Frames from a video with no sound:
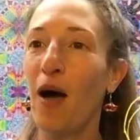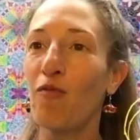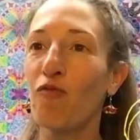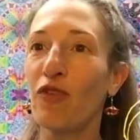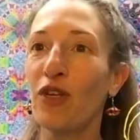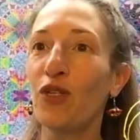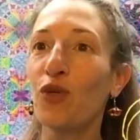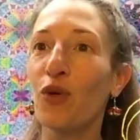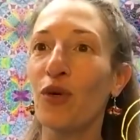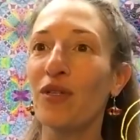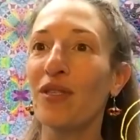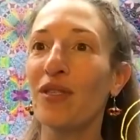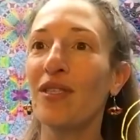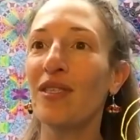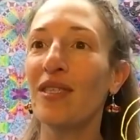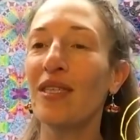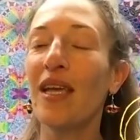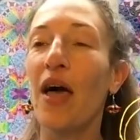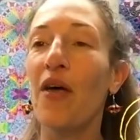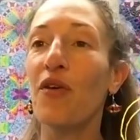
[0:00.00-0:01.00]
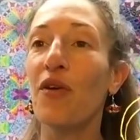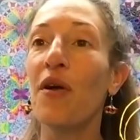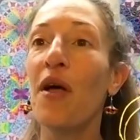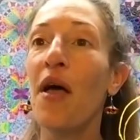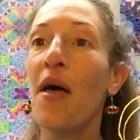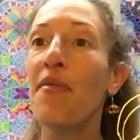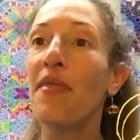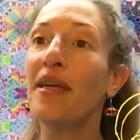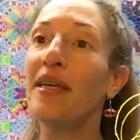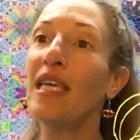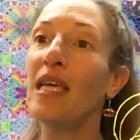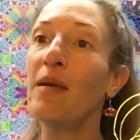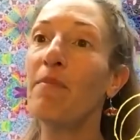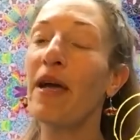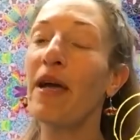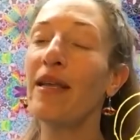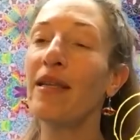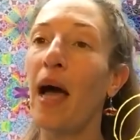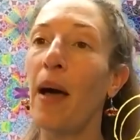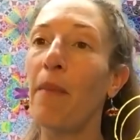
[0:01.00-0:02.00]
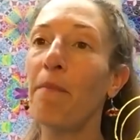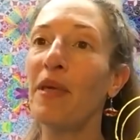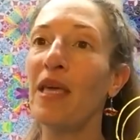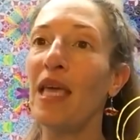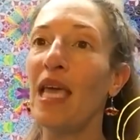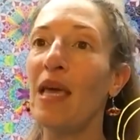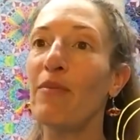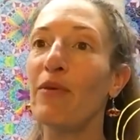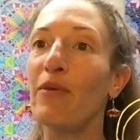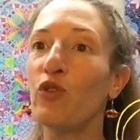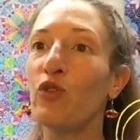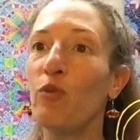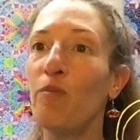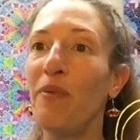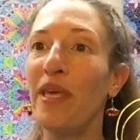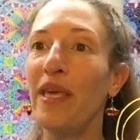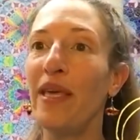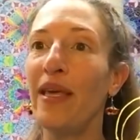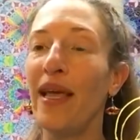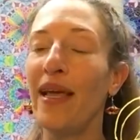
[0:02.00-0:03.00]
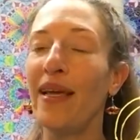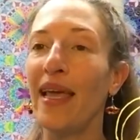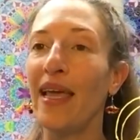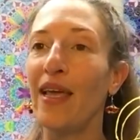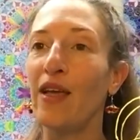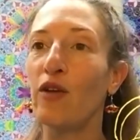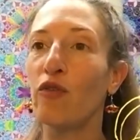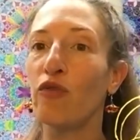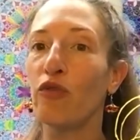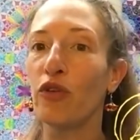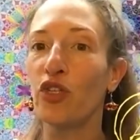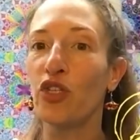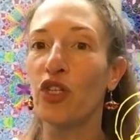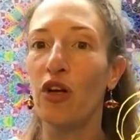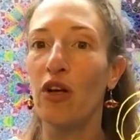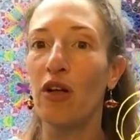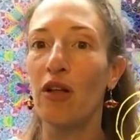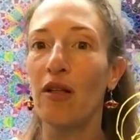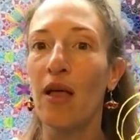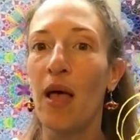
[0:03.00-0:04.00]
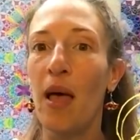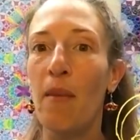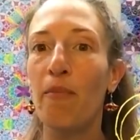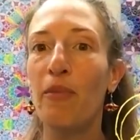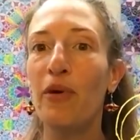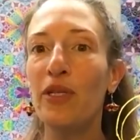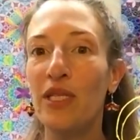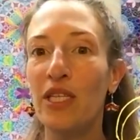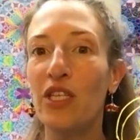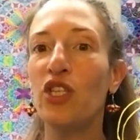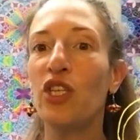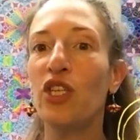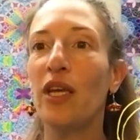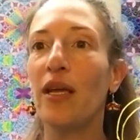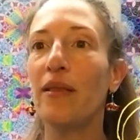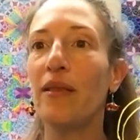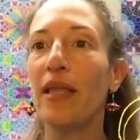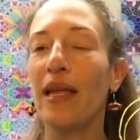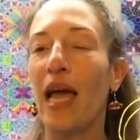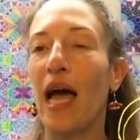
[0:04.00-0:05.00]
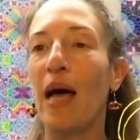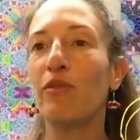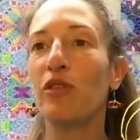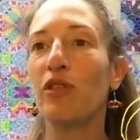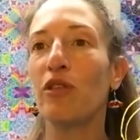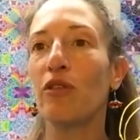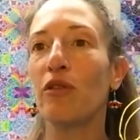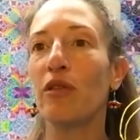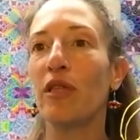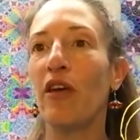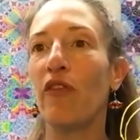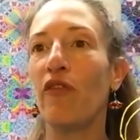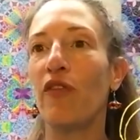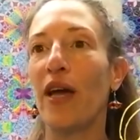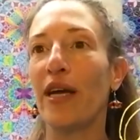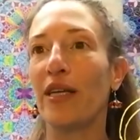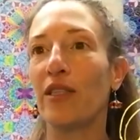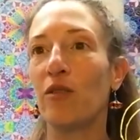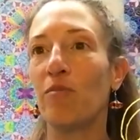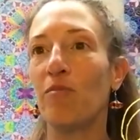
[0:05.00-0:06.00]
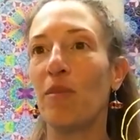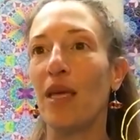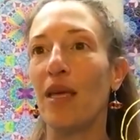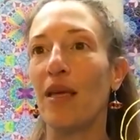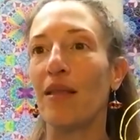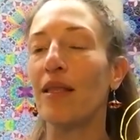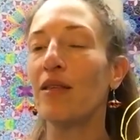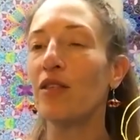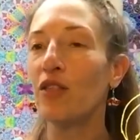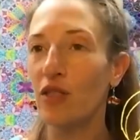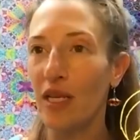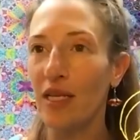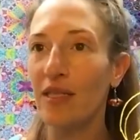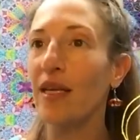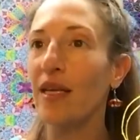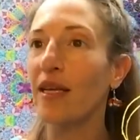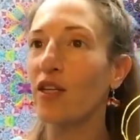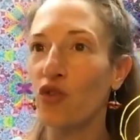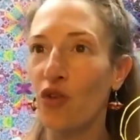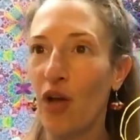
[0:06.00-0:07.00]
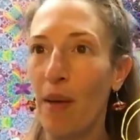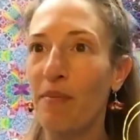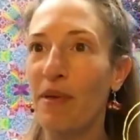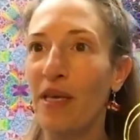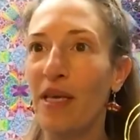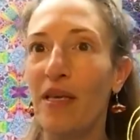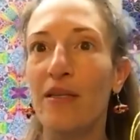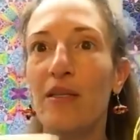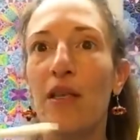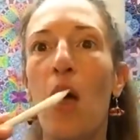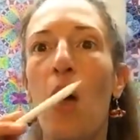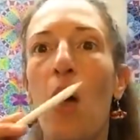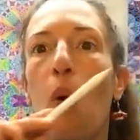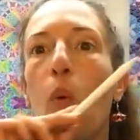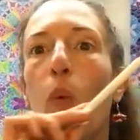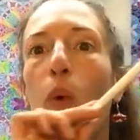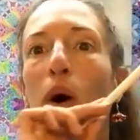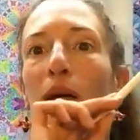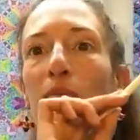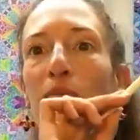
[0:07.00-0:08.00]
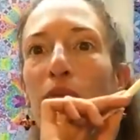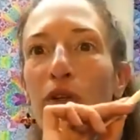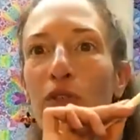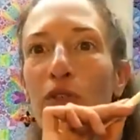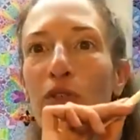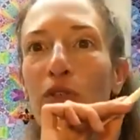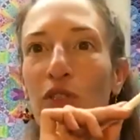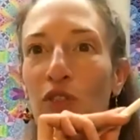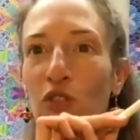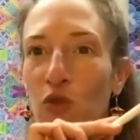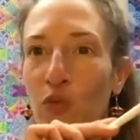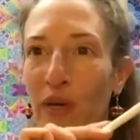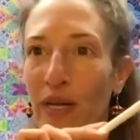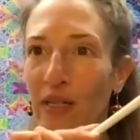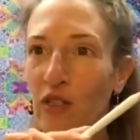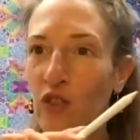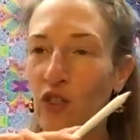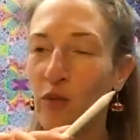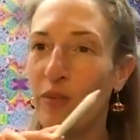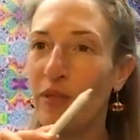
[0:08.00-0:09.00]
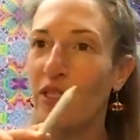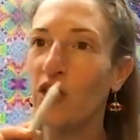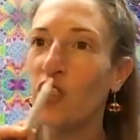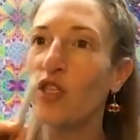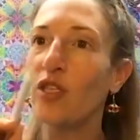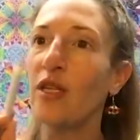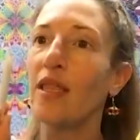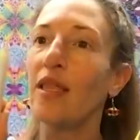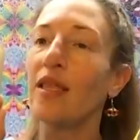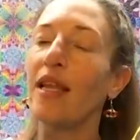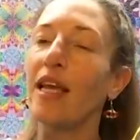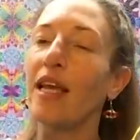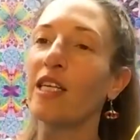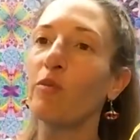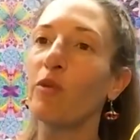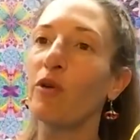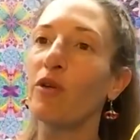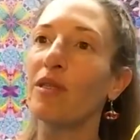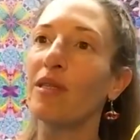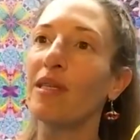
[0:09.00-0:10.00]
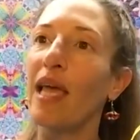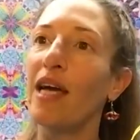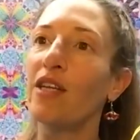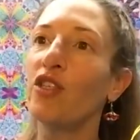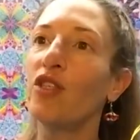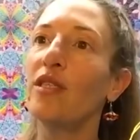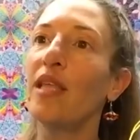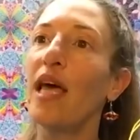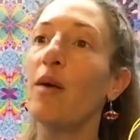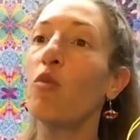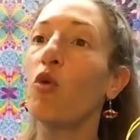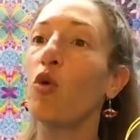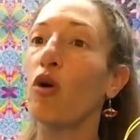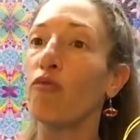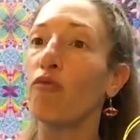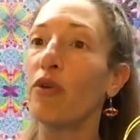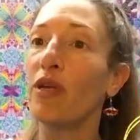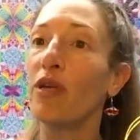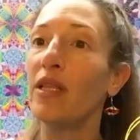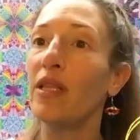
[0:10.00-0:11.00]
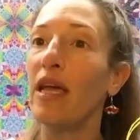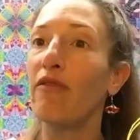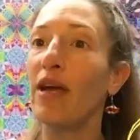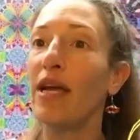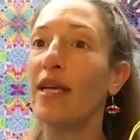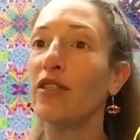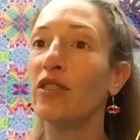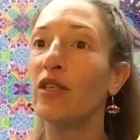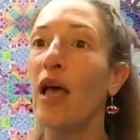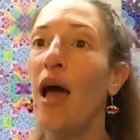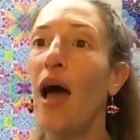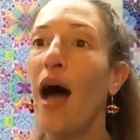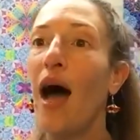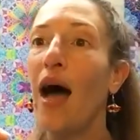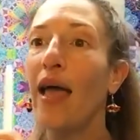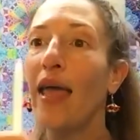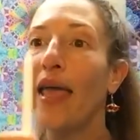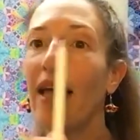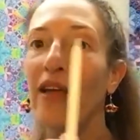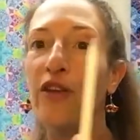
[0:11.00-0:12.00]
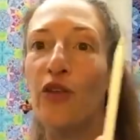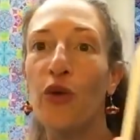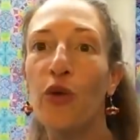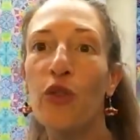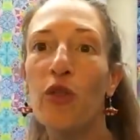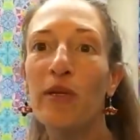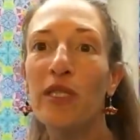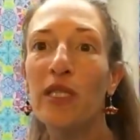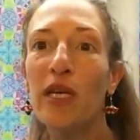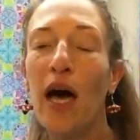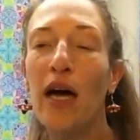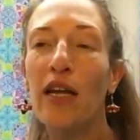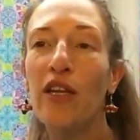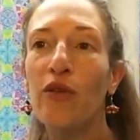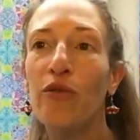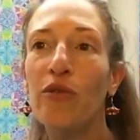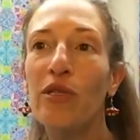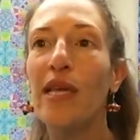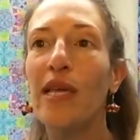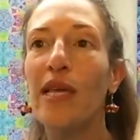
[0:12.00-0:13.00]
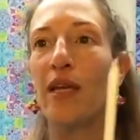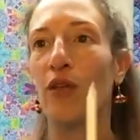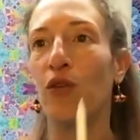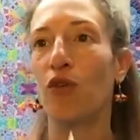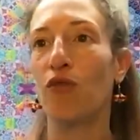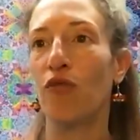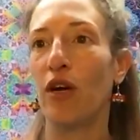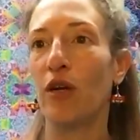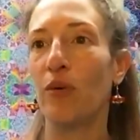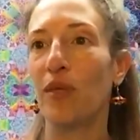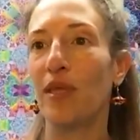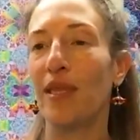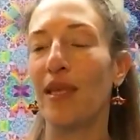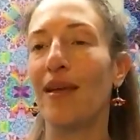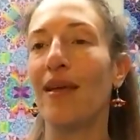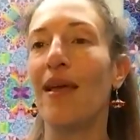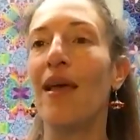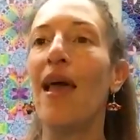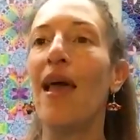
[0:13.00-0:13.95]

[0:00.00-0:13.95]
resources together, then he might not be able to be in a crucial position that absolutely affects me. It's like a trapeze. One person swings into position and the next person catches them, or a relay race. I hand you the baton and you take it and you run with it.